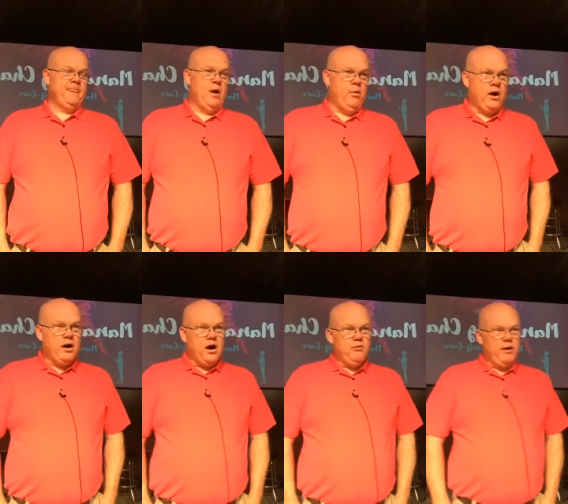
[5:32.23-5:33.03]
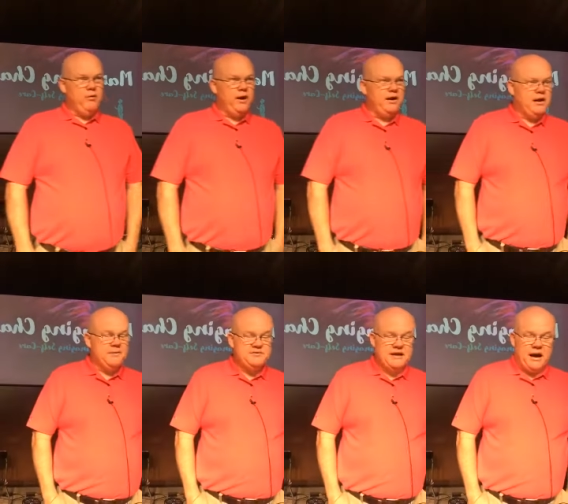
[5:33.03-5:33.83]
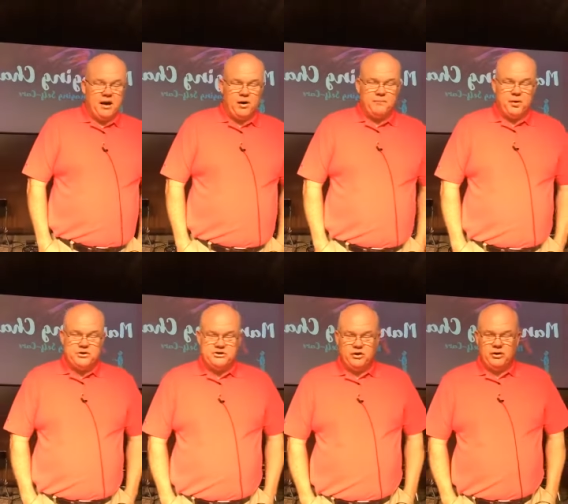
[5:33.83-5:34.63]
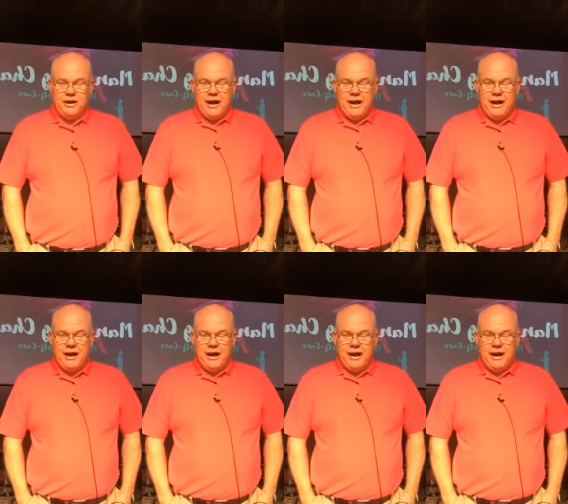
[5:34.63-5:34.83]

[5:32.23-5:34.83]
Where are we when it comes to our personal